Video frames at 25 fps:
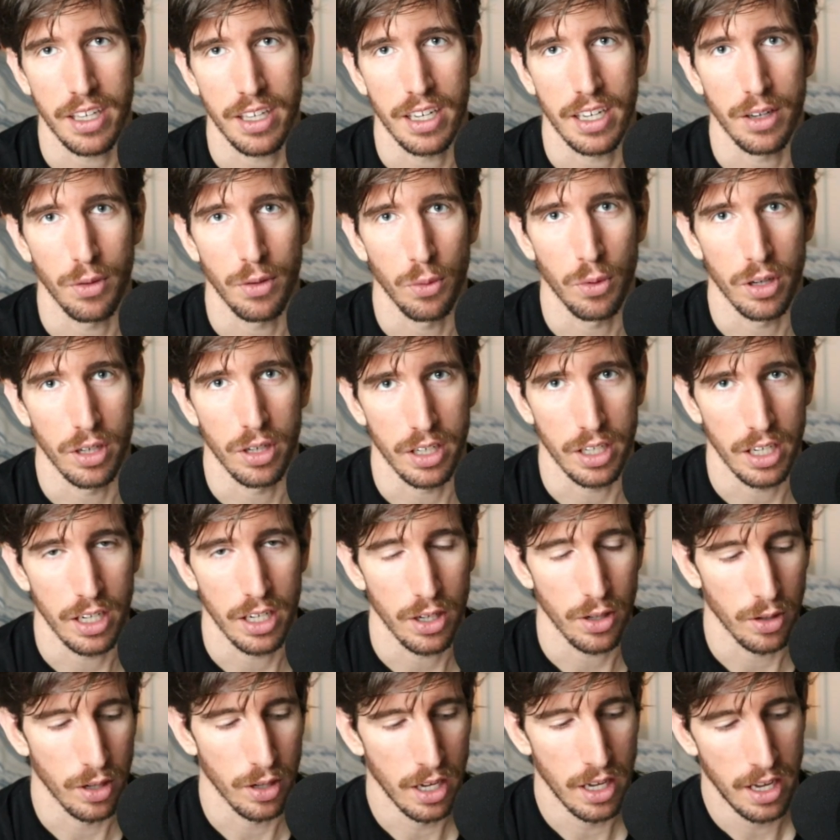in one
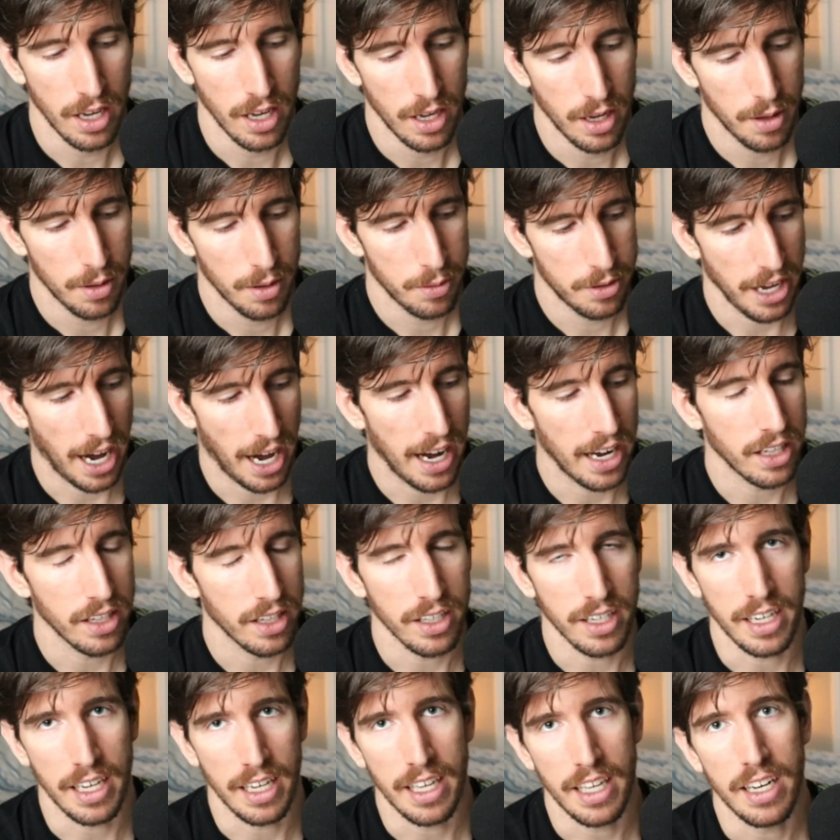go.
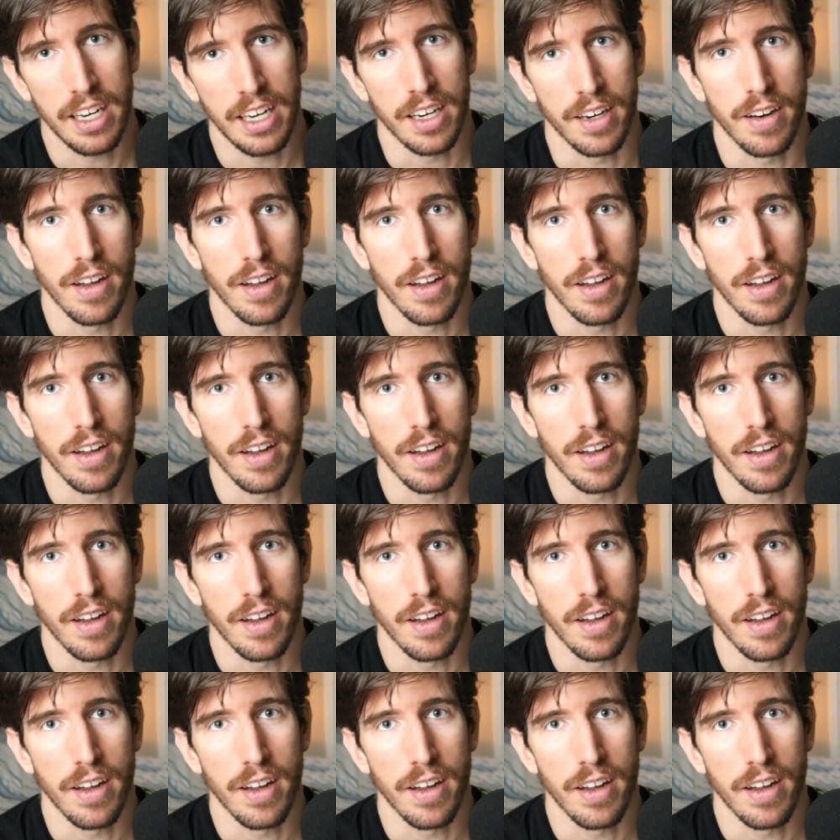Dialing in